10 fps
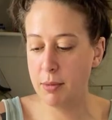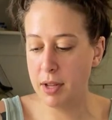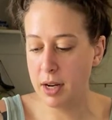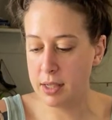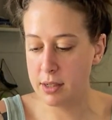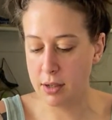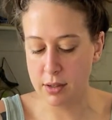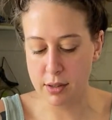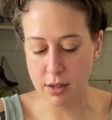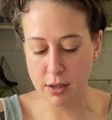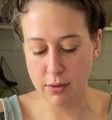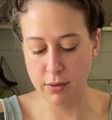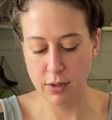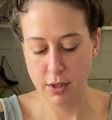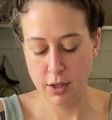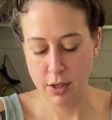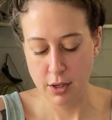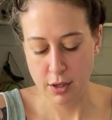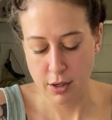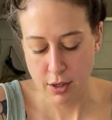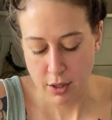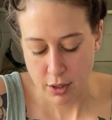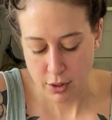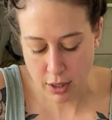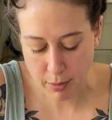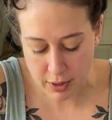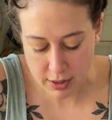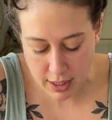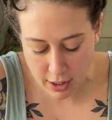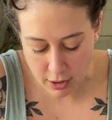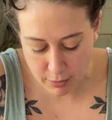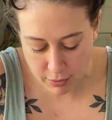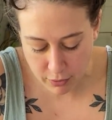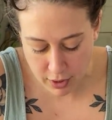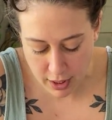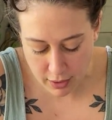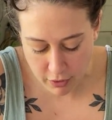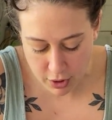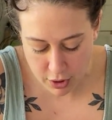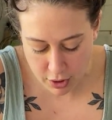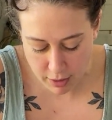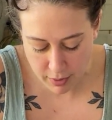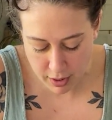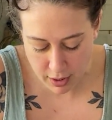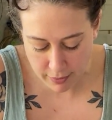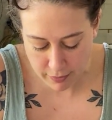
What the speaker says: be nice to also try to bust out before the end of our stream here.